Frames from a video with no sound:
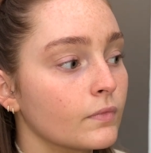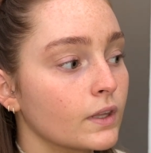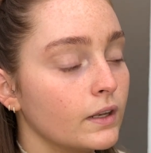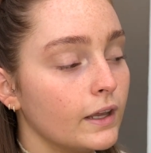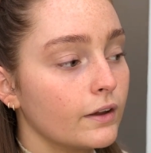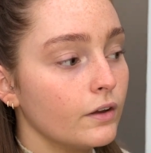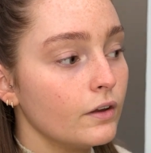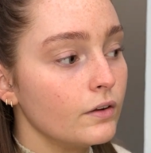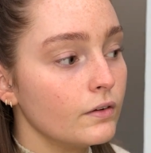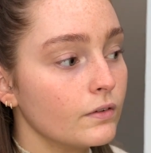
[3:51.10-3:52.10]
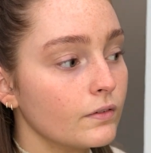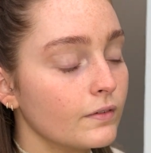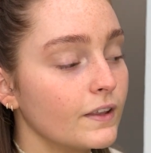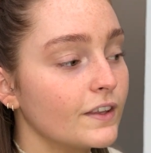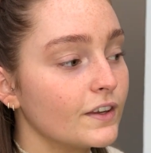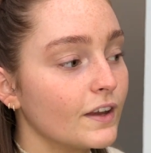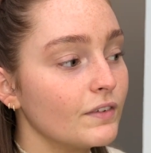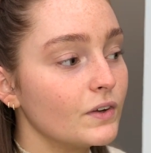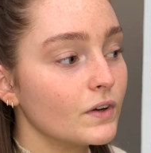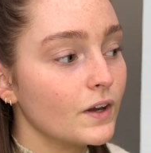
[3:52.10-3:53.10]
let go, and then you have a
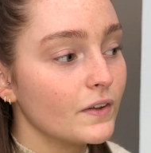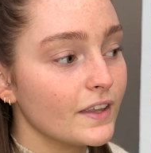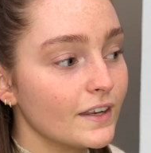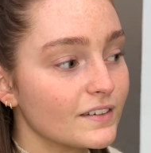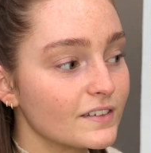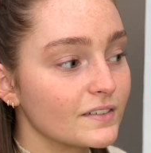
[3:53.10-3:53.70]
little curl at the end.